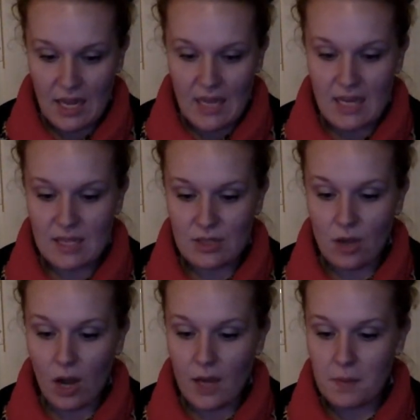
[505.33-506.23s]
He is
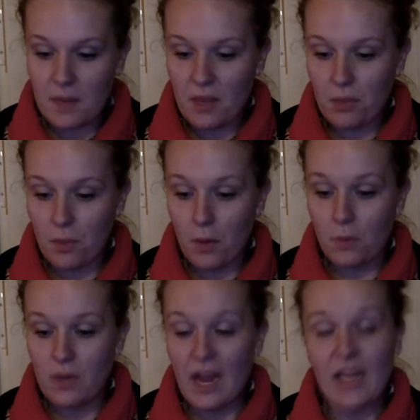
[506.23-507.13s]
caught in my throat.
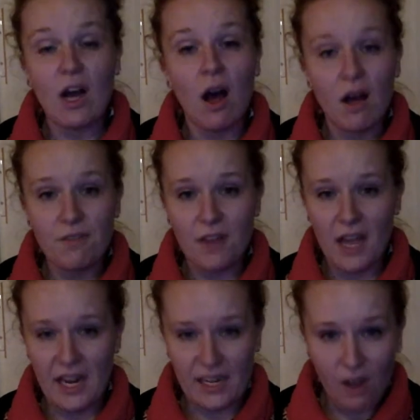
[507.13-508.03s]
I cough
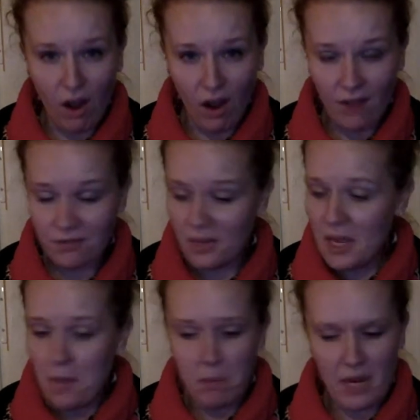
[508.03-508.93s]
and I cough,
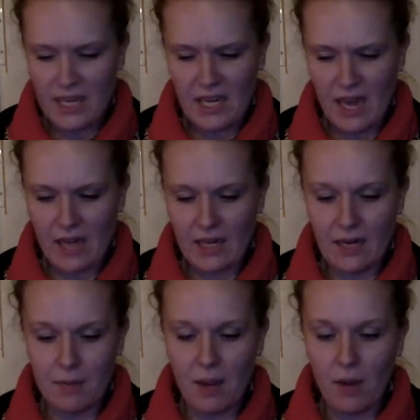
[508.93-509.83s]
but I cannot get
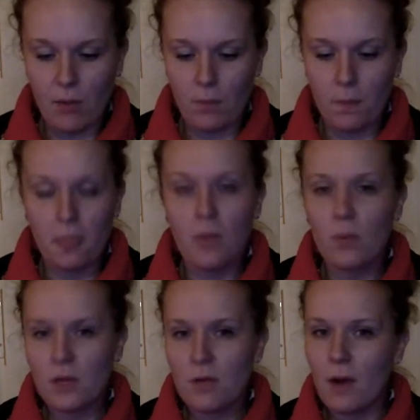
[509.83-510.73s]
him out.
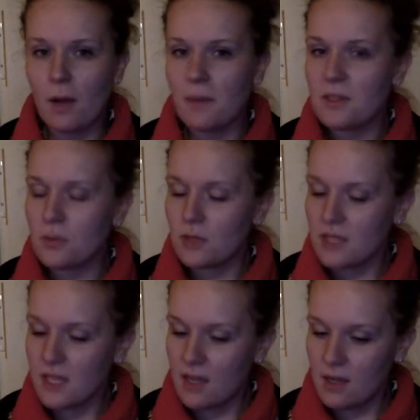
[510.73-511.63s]
Will you help me,
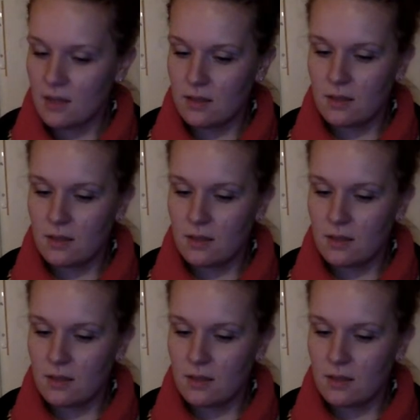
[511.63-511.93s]
Tortilla?